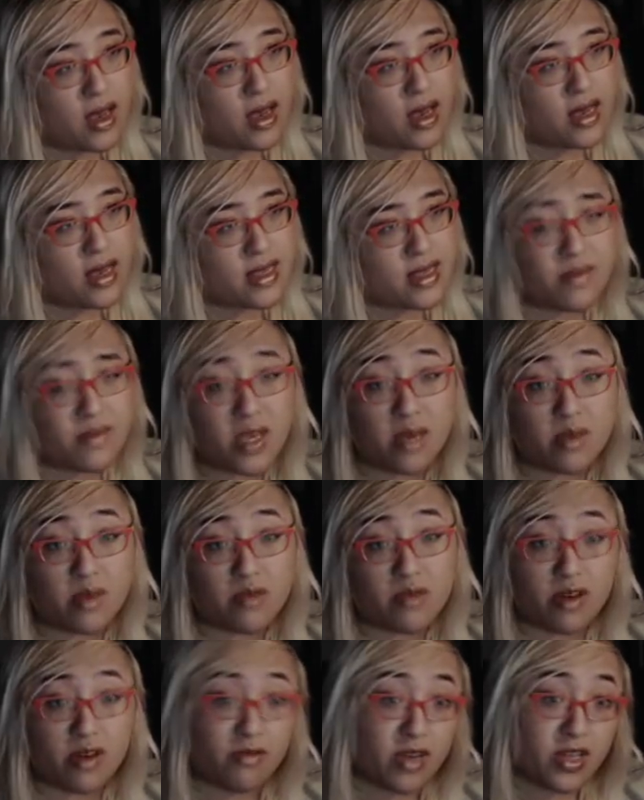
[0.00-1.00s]
Some teams
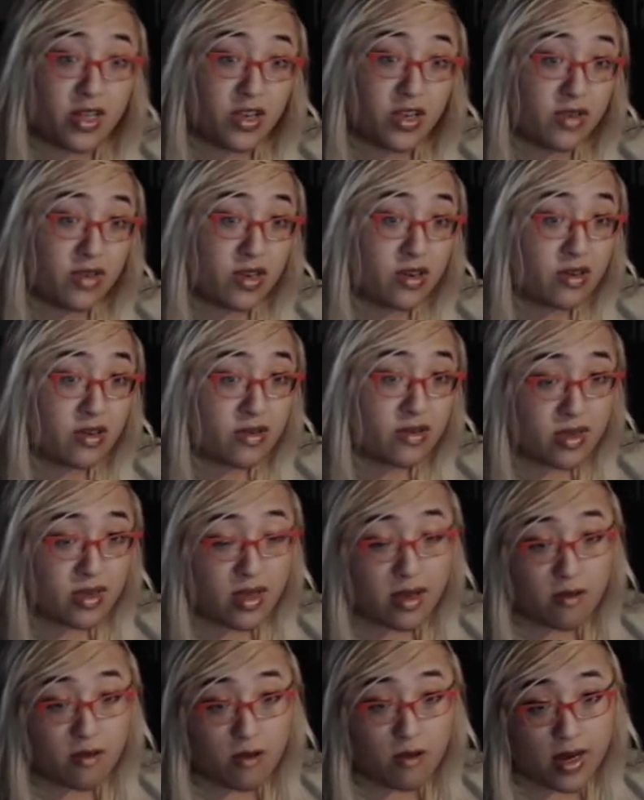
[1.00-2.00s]
want to run 2 Eternals,
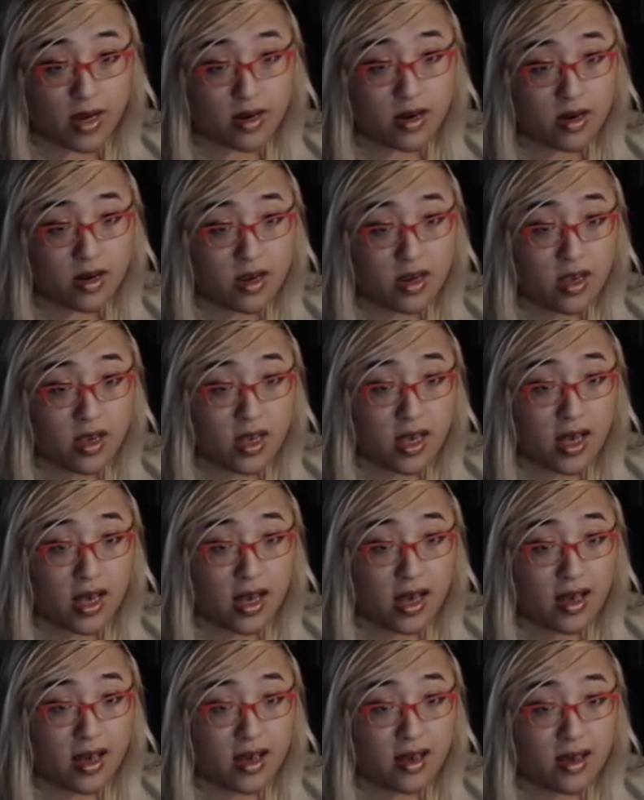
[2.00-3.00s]
like Water.
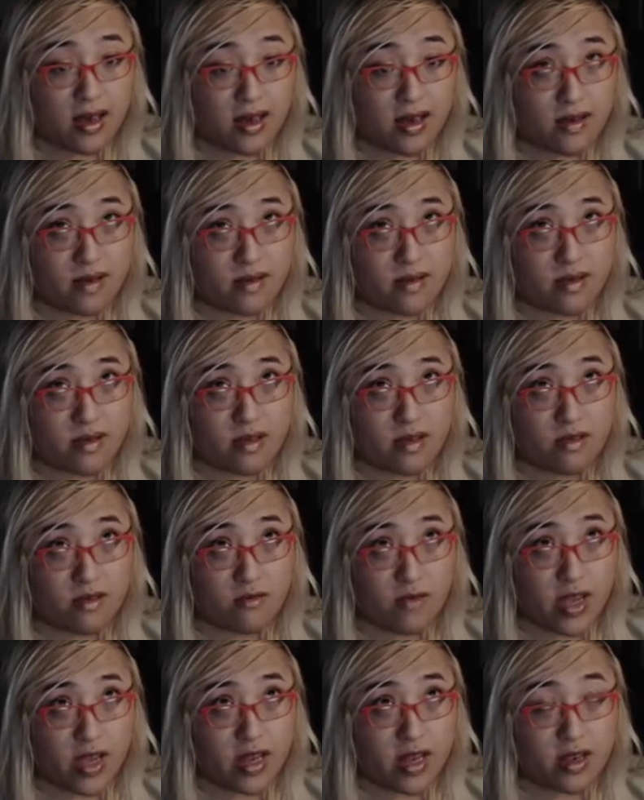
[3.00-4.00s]

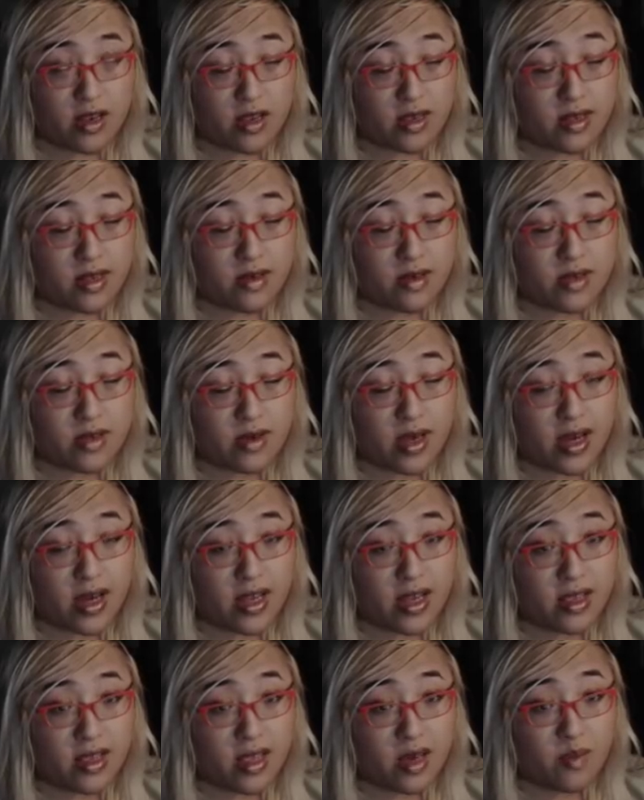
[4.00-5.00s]
Wind is also kind
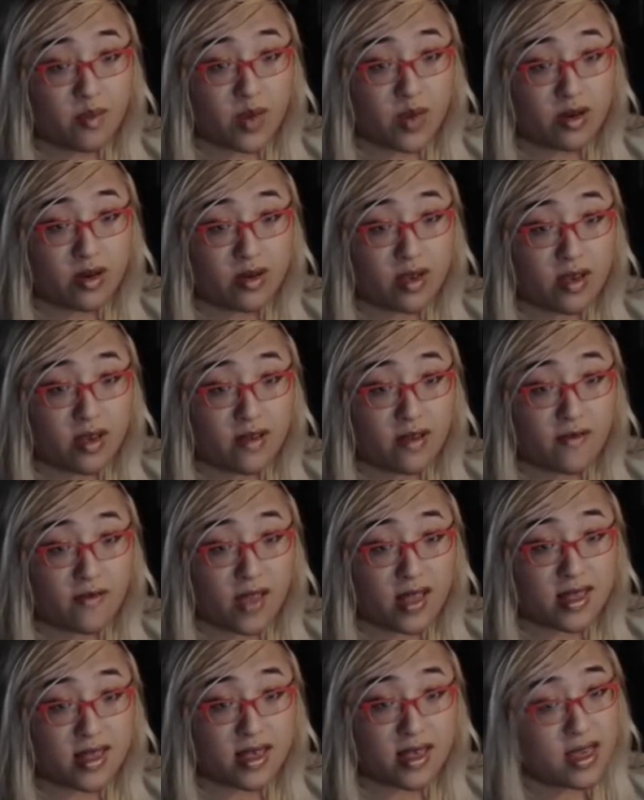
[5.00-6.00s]
of in that boat. If
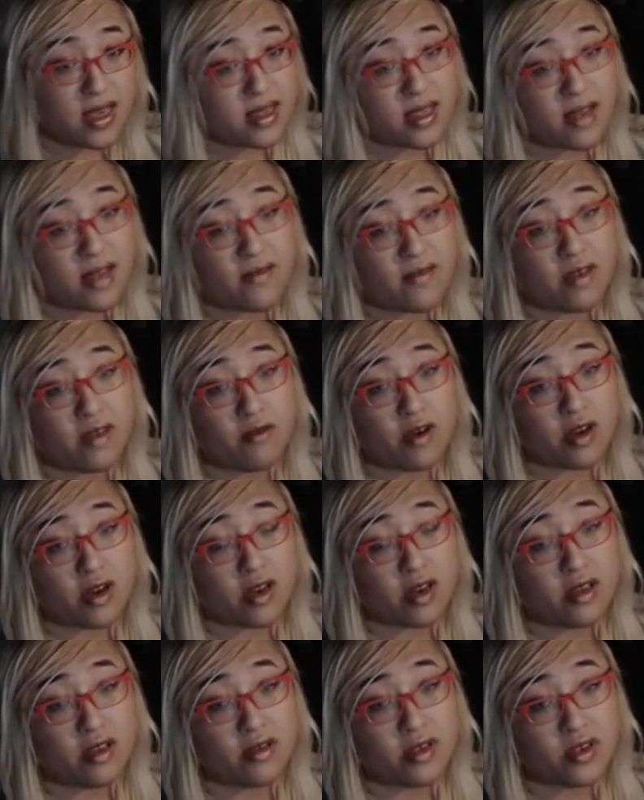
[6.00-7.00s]
that's the case, definitely work
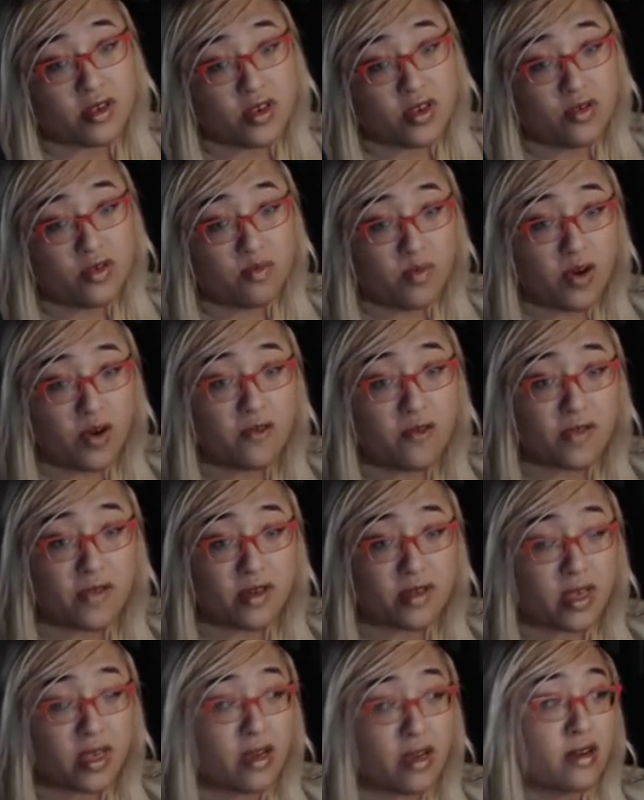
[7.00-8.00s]
on both of
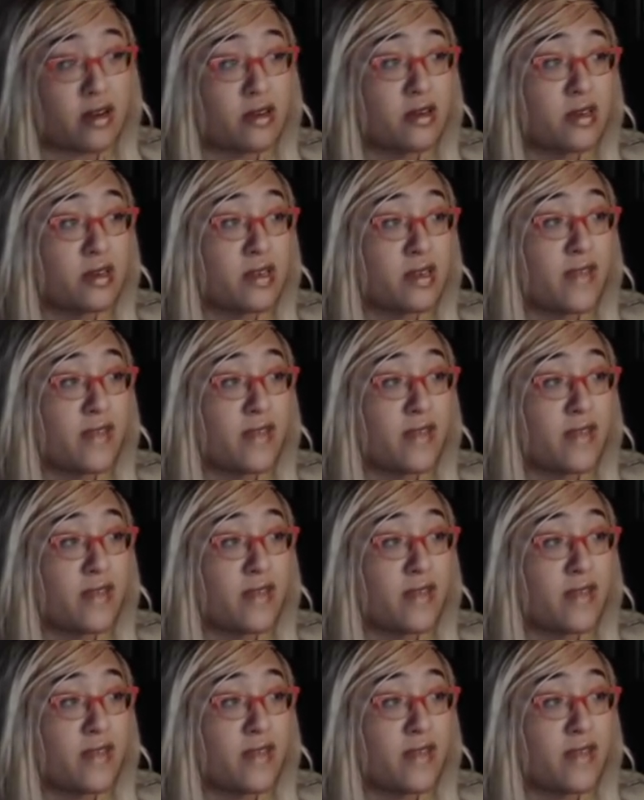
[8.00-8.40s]
those characters if